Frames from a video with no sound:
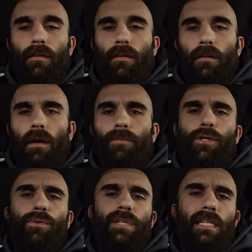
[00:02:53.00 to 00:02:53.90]
of
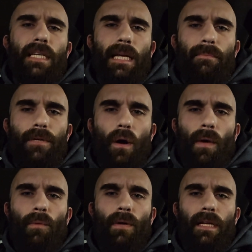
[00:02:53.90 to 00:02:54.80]
choosing to keep
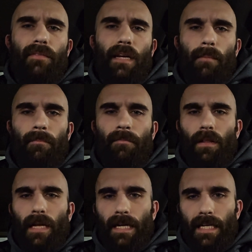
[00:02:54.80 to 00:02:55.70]
going when giving up
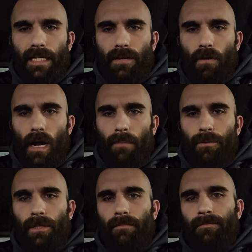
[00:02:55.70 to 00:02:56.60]
felt like an easier
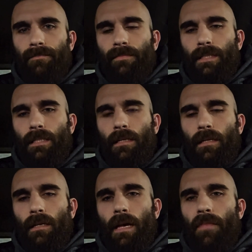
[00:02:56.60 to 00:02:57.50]
option.
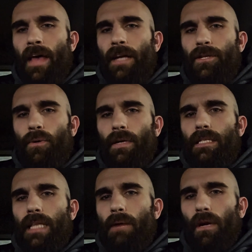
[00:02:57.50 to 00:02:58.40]
And that choice,
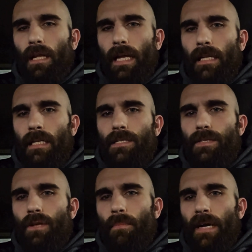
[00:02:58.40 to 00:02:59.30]
that relentless
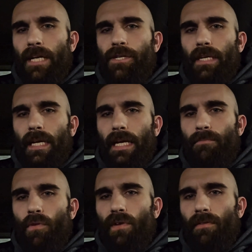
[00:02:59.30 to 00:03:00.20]
determination to
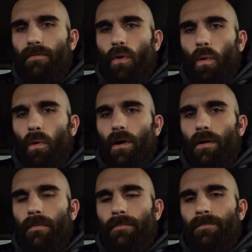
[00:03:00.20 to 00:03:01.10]
keep moving forward,
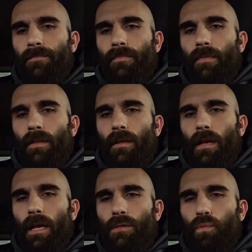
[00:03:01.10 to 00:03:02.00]

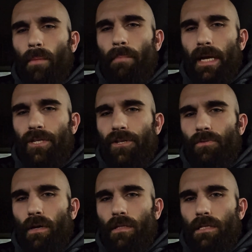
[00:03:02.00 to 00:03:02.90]
is what makes you
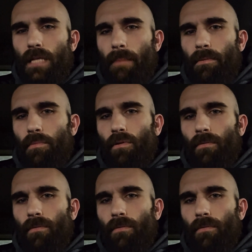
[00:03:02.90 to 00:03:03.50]
unstoppable.